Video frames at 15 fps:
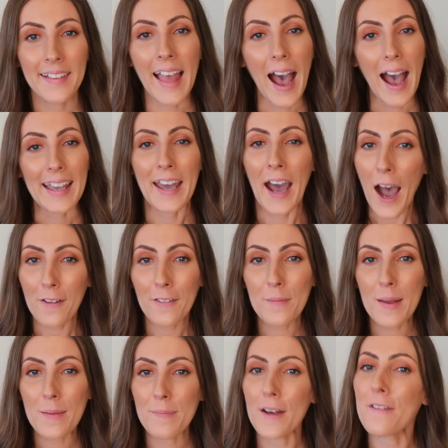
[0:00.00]
Now, I can't
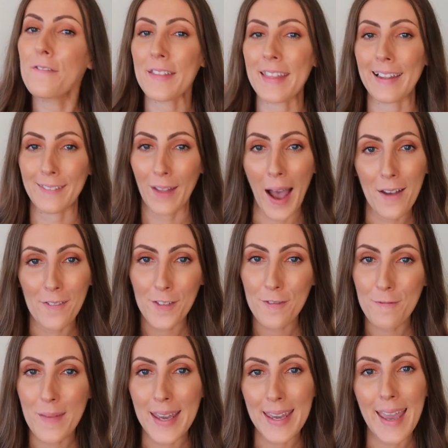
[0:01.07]
remember for the life
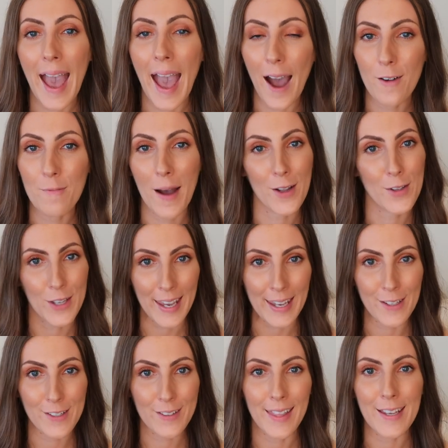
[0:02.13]
of me how much
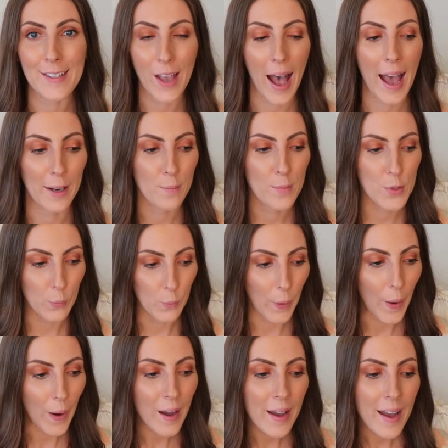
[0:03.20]
each of these items
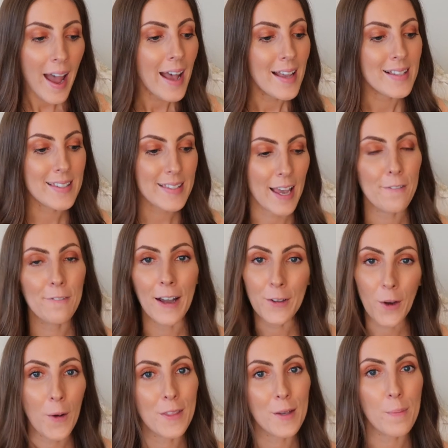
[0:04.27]
were. If I
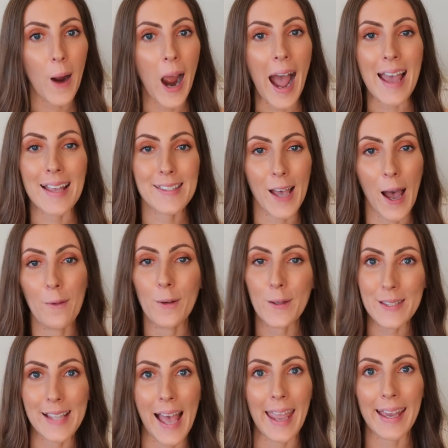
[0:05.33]
know the price, I will
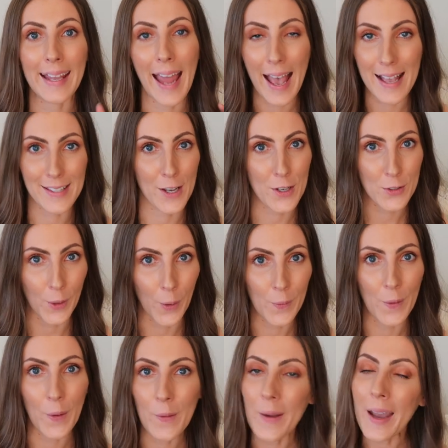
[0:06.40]
say it as I show
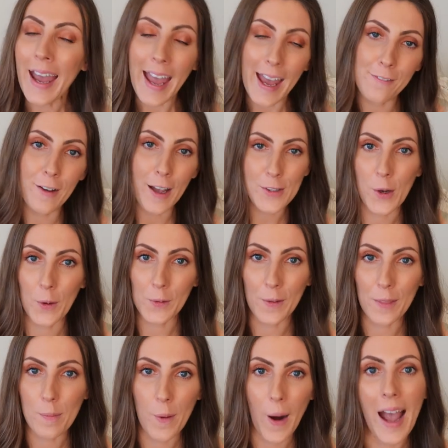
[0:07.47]
you. If I don't
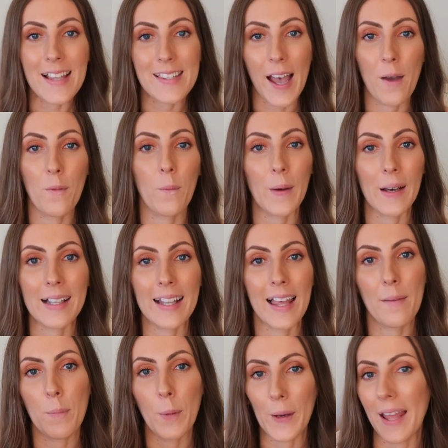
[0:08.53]
know the price, I will
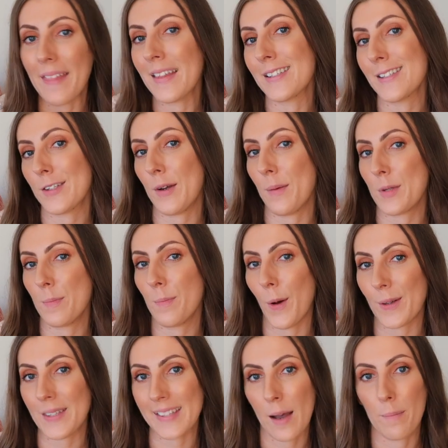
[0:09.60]
put it in the description
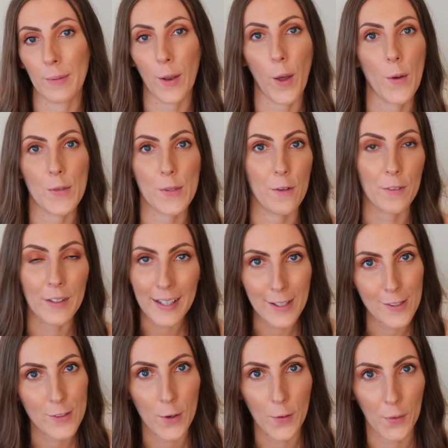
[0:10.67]
box down below. So if you
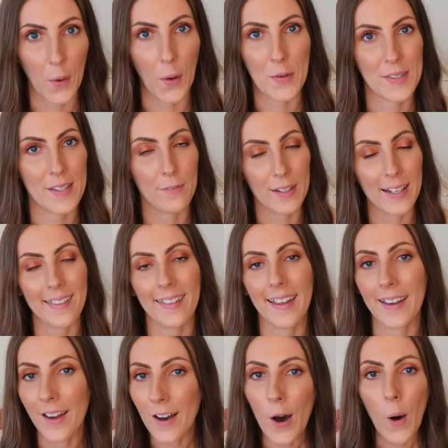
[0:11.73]
need to know the cost of
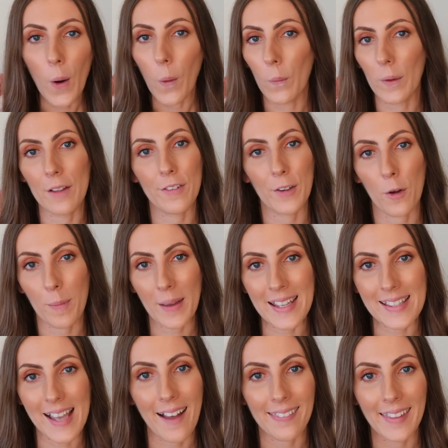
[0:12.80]
anything, all of it will be
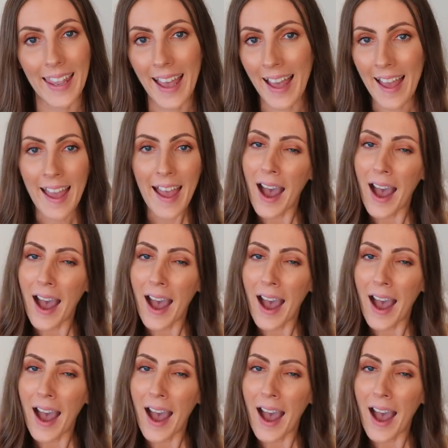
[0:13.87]
down there.